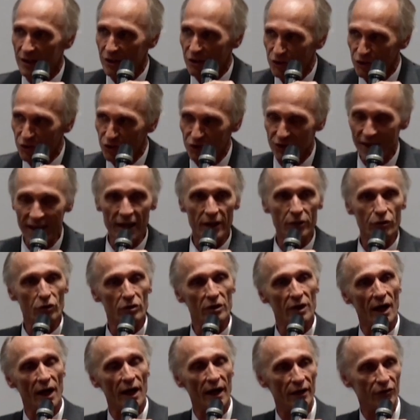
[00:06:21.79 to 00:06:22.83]
to
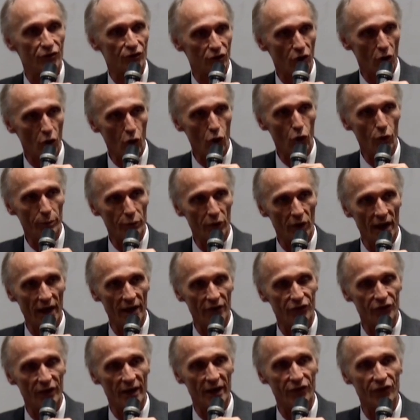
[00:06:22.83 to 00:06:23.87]
standardize the whole
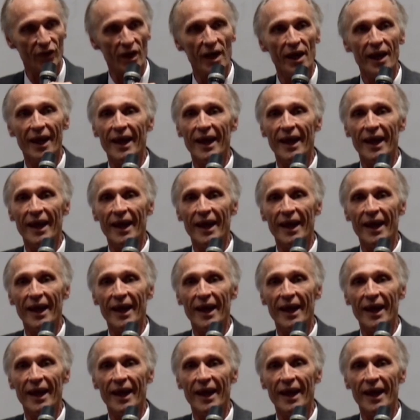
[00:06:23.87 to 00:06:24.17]
process,